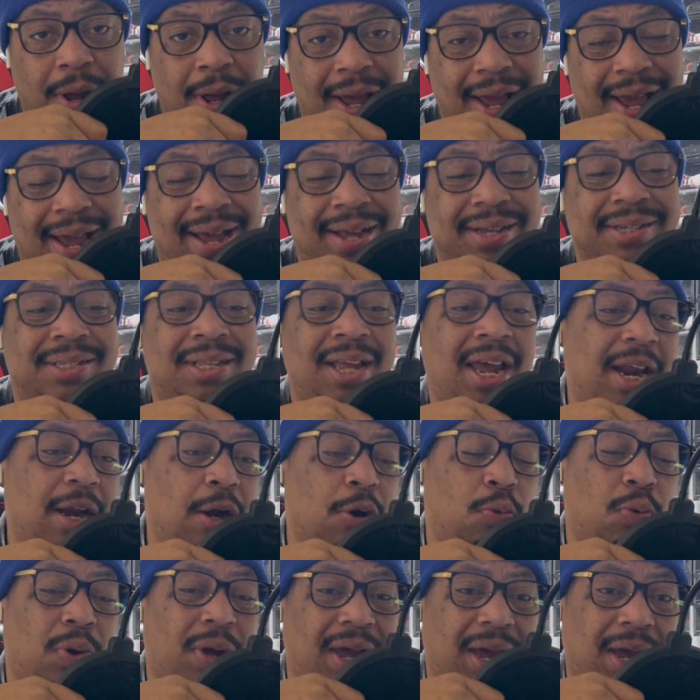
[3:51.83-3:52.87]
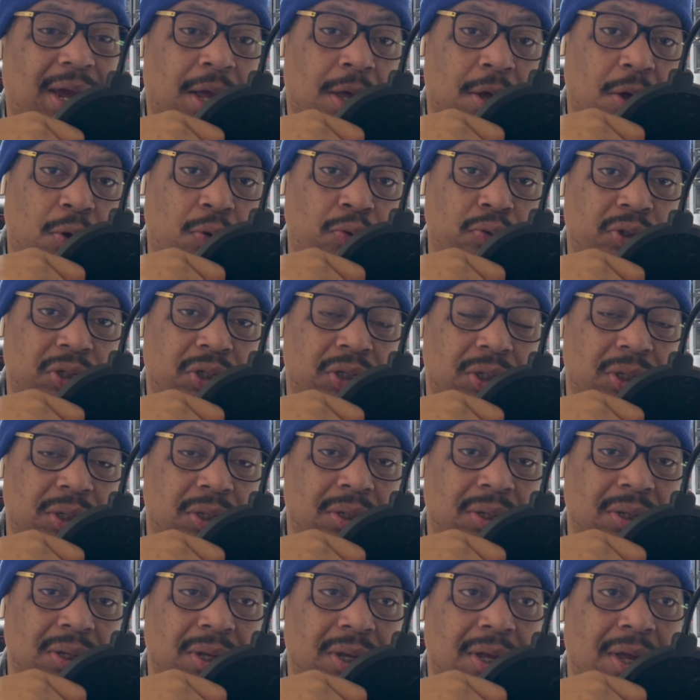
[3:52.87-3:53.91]
as their new head coach.
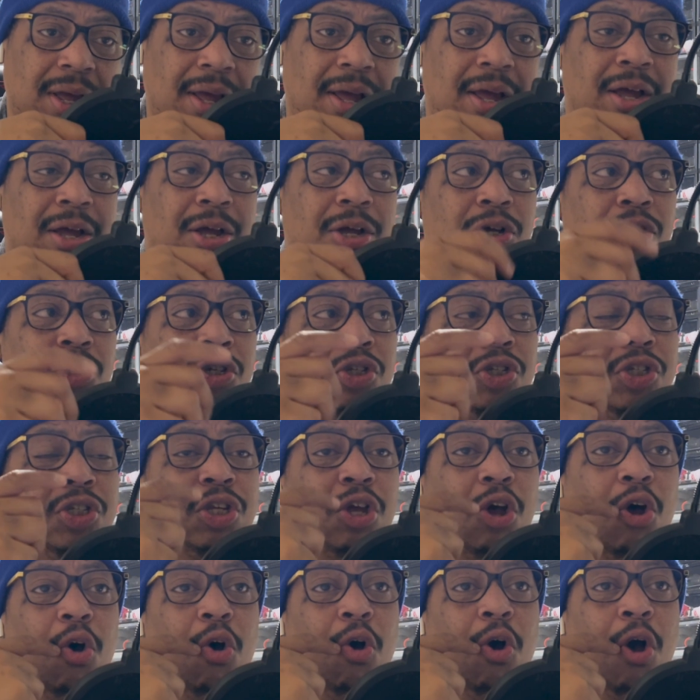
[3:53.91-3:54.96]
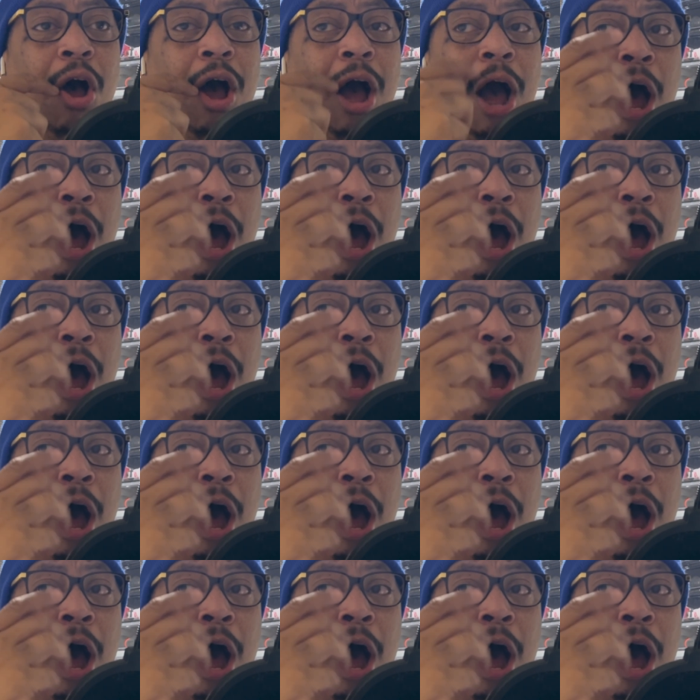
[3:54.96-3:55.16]
So